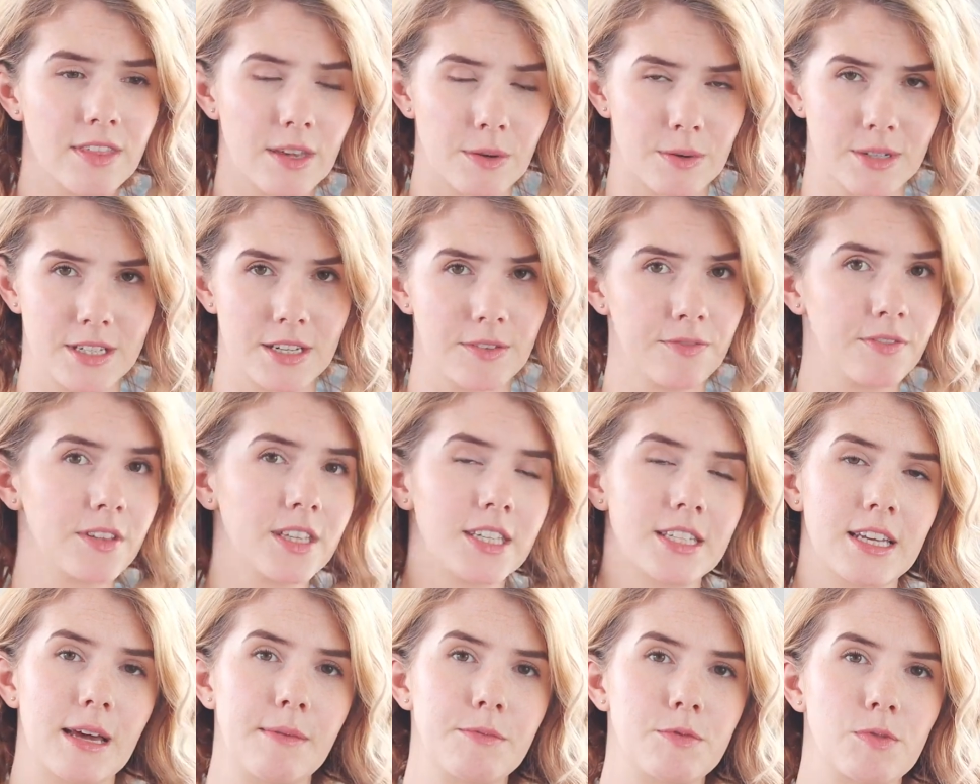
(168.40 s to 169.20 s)
There were
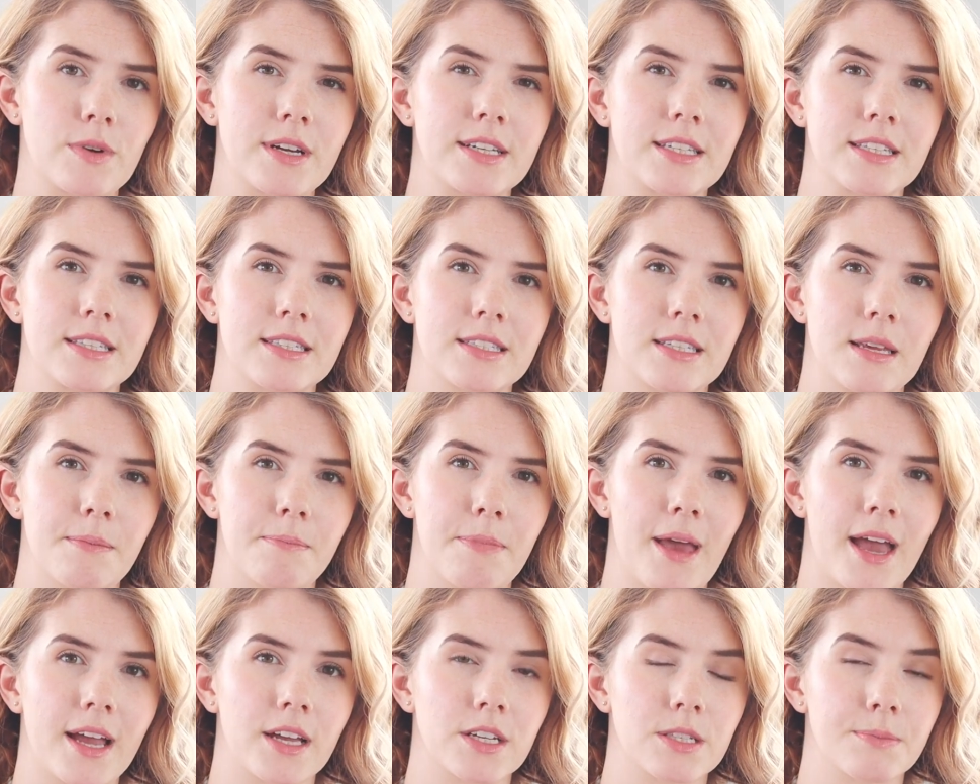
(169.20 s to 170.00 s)
definitely times where I had to
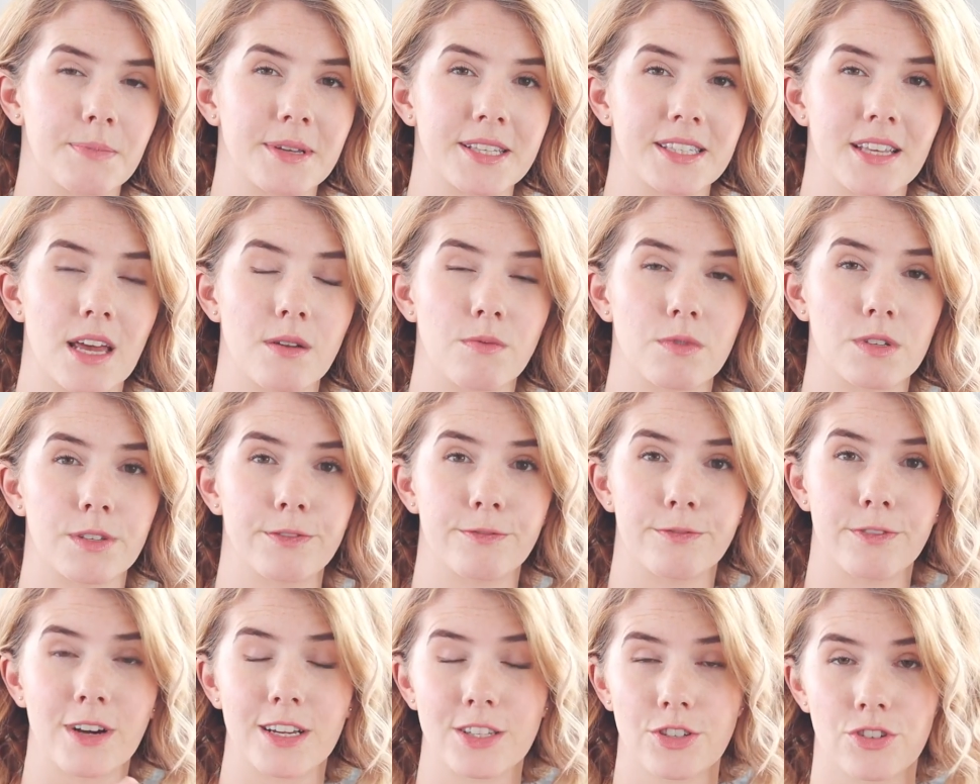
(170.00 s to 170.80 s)
step back because my son
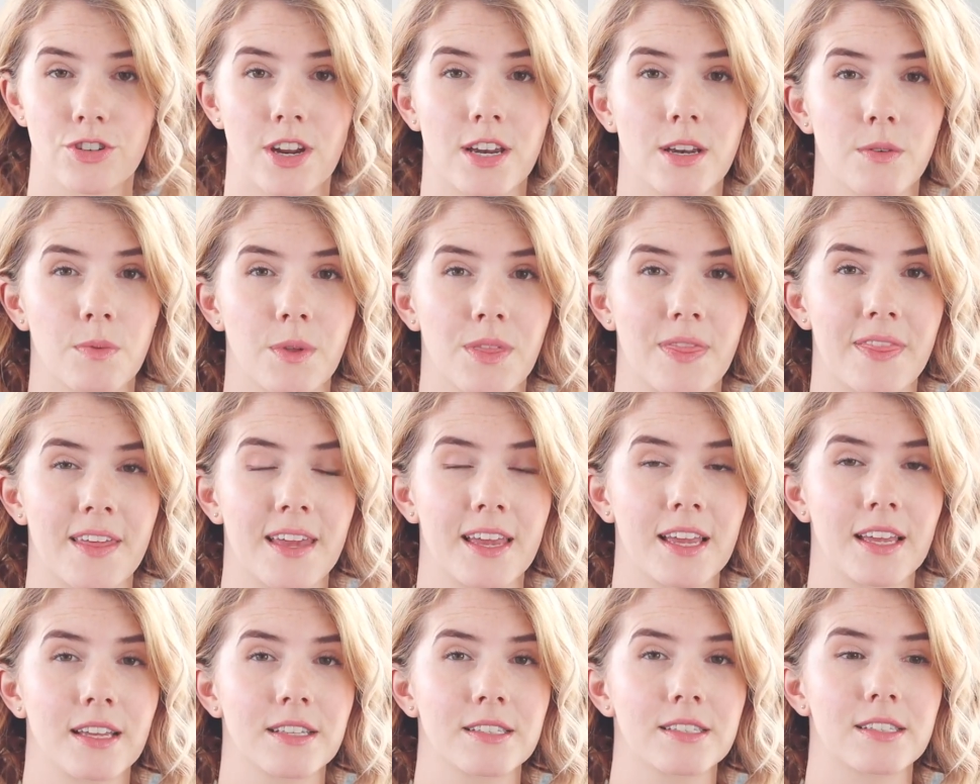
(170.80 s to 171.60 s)
was frustrated with
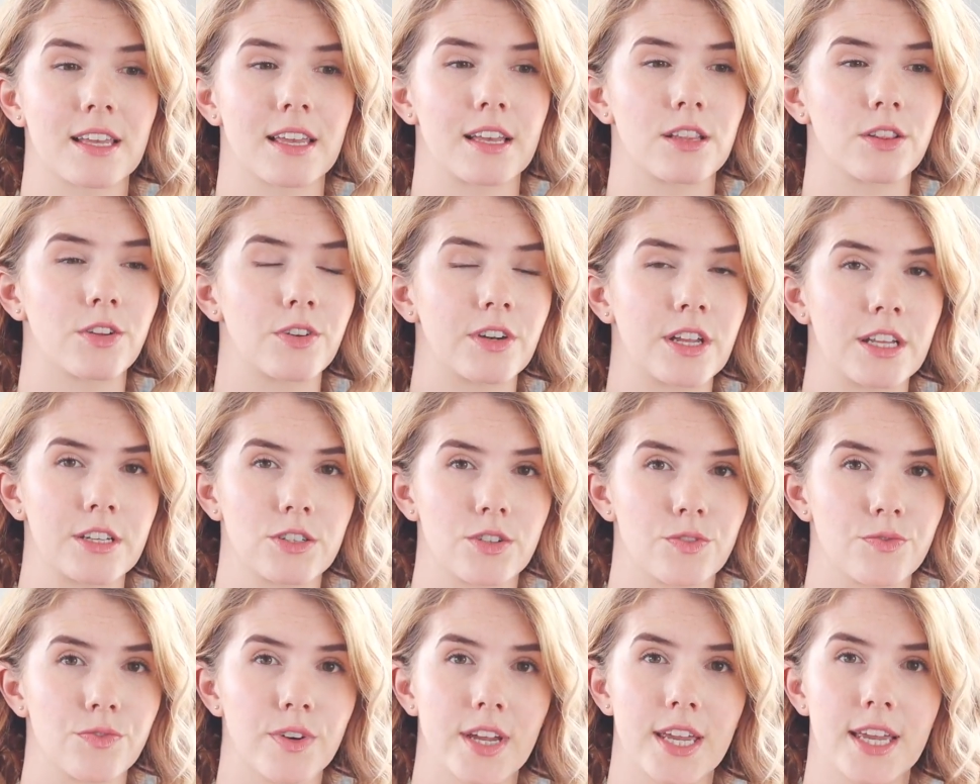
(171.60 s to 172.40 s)
things, like
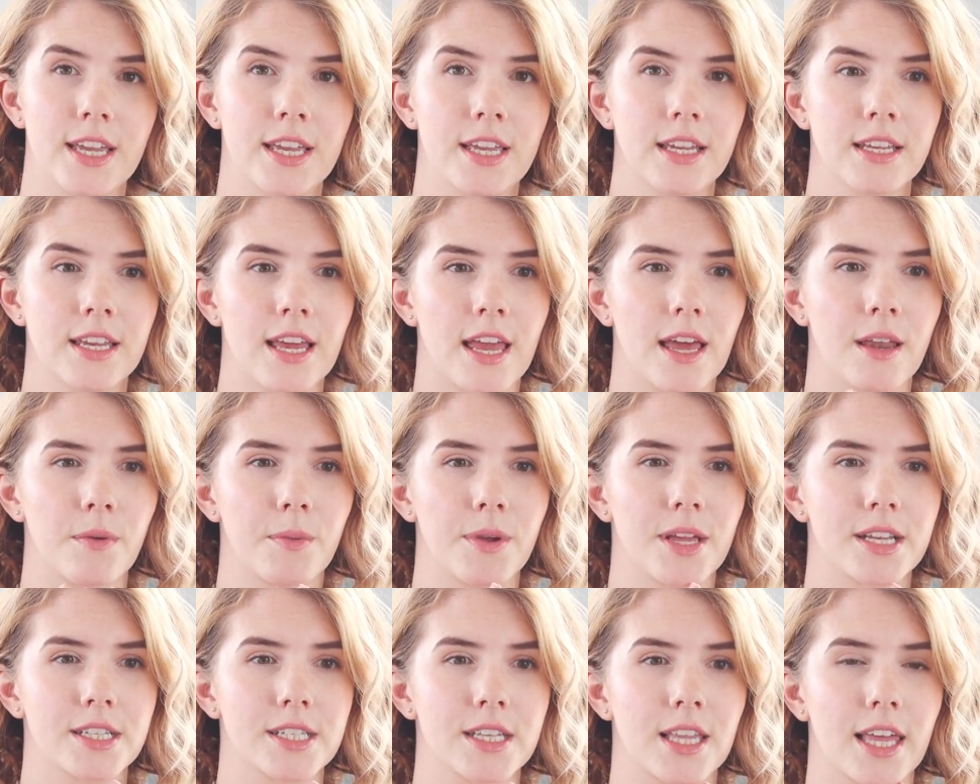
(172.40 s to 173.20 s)
learning to read,
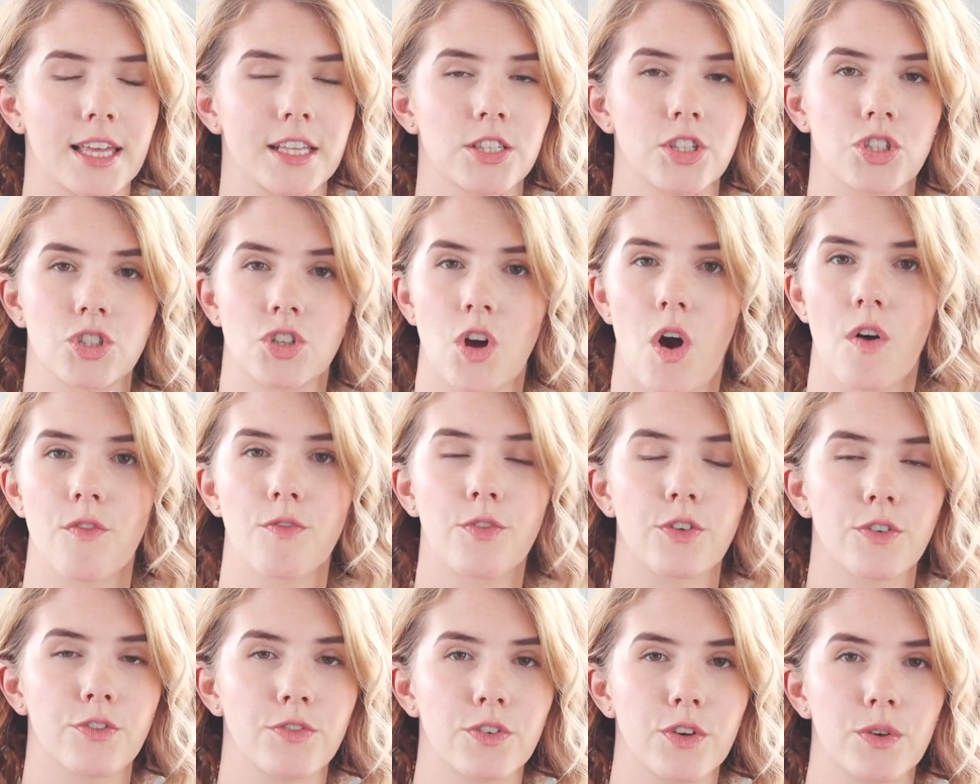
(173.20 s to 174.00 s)
and we had to like
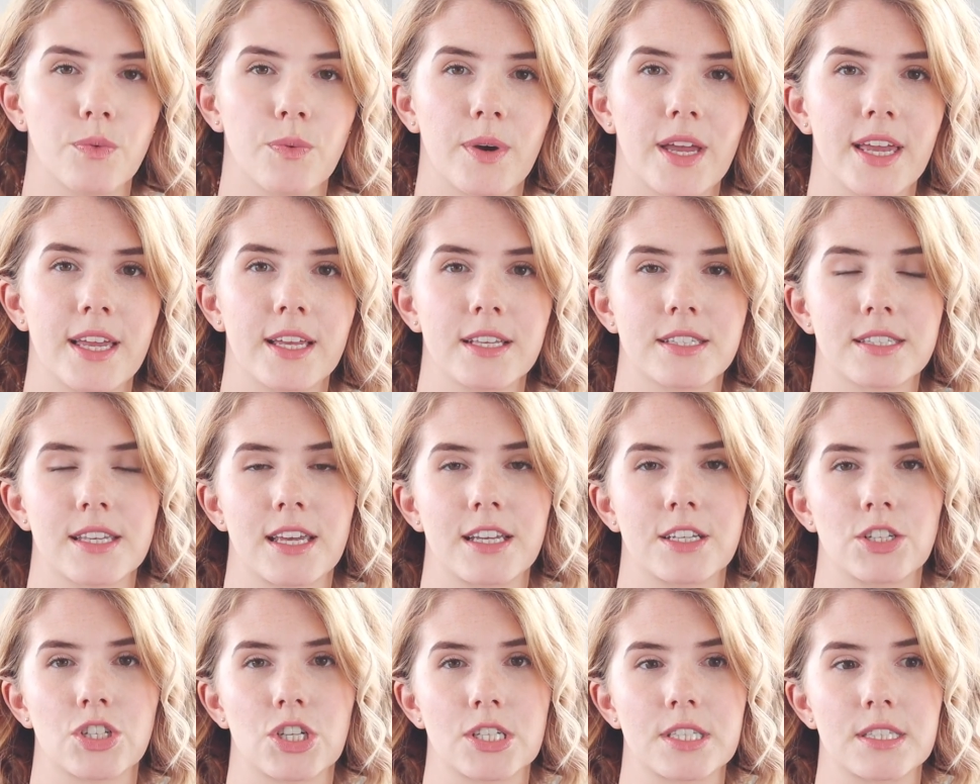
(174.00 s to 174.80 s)
stop for a few weeks
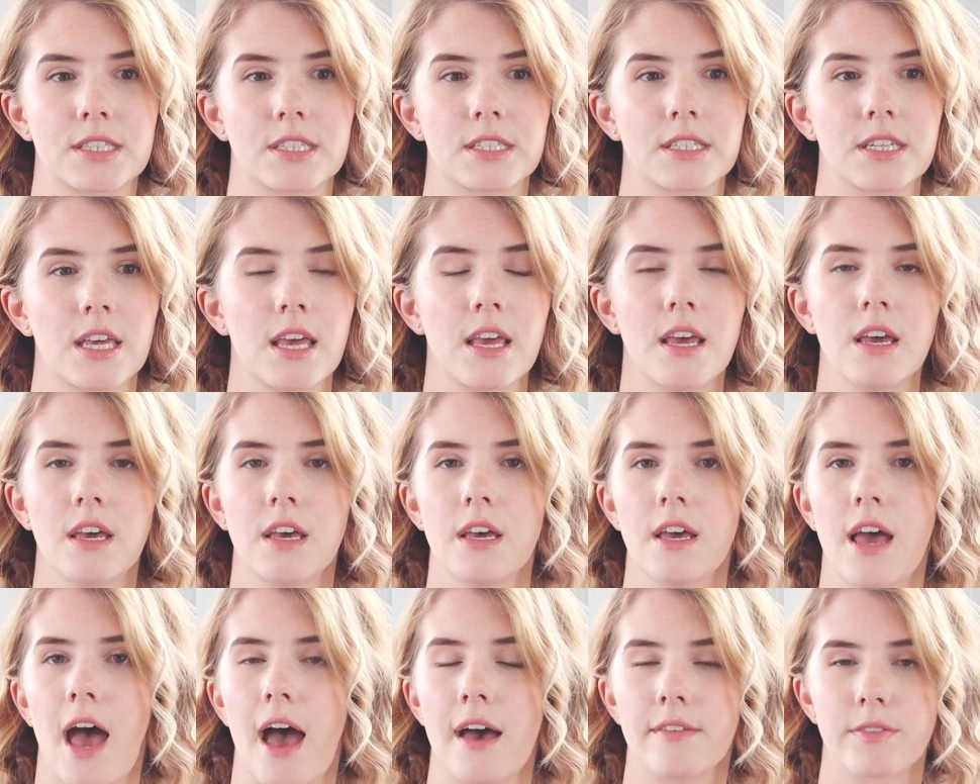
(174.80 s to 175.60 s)
and just
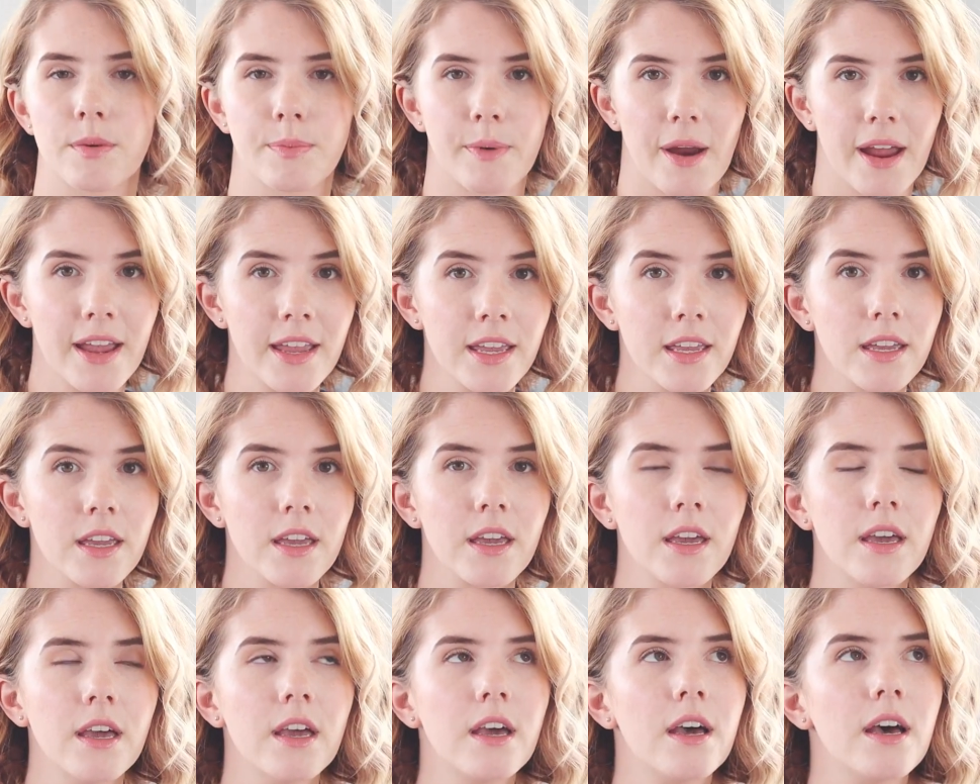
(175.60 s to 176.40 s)
have a
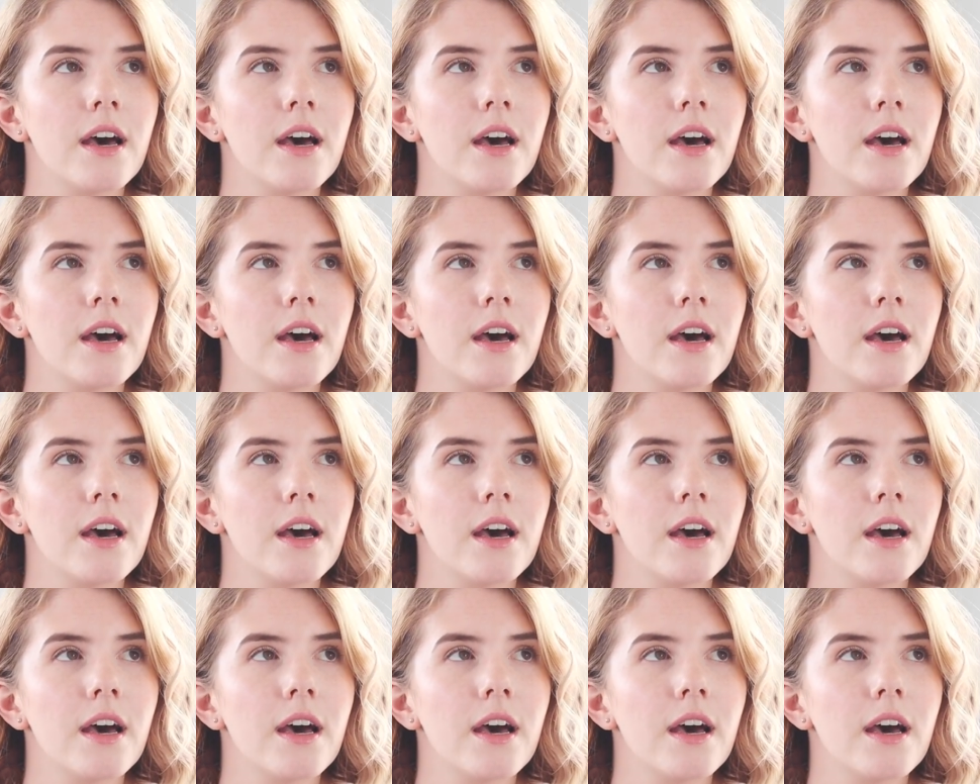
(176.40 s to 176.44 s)
break.